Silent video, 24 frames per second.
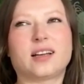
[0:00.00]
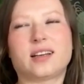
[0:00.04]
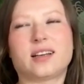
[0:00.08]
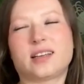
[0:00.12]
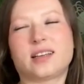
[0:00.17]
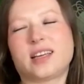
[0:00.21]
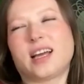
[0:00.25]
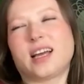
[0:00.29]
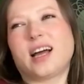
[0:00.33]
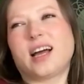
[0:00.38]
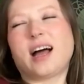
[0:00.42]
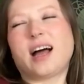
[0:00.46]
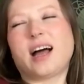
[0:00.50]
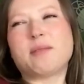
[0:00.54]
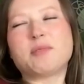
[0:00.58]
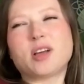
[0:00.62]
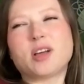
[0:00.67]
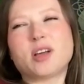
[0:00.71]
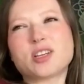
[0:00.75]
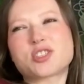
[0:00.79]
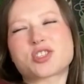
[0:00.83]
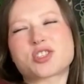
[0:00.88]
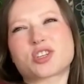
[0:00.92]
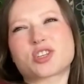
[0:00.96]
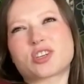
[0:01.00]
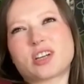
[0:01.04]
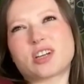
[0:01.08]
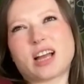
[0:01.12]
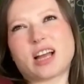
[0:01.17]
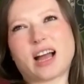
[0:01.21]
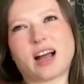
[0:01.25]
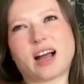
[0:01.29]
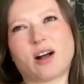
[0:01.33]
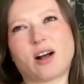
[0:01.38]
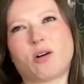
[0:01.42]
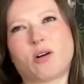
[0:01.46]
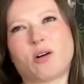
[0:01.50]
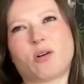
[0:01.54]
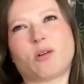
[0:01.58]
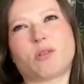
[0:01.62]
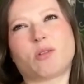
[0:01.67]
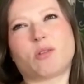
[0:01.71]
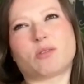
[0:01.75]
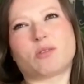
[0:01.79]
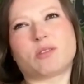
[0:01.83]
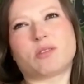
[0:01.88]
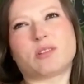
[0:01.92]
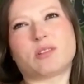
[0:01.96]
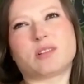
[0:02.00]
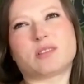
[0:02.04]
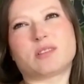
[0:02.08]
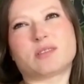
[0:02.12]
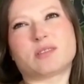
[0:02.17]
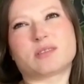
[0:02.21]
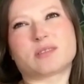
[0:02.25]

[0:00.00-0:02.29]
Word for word: yeah, I'm not sure how,